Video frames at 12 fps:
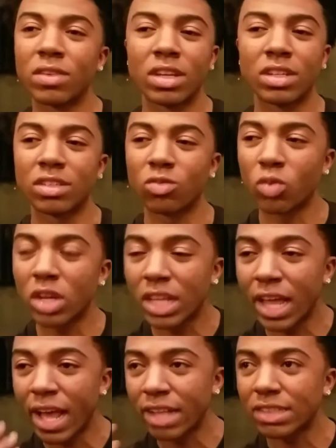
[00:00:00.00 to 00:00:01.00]
and just
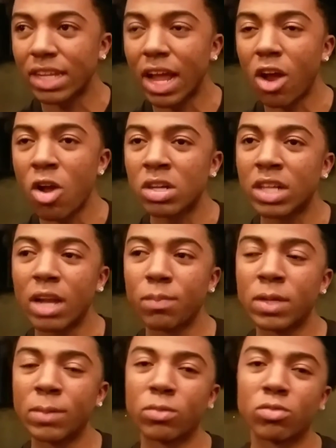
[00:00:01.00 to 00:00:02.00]
realized that I hurt a lot
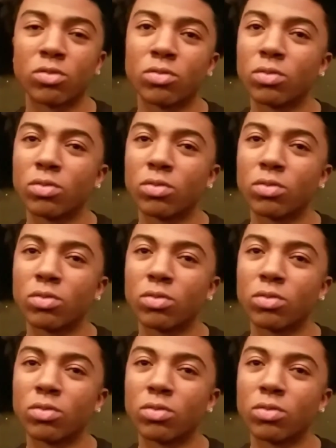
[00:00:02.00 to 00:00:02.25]
of people too.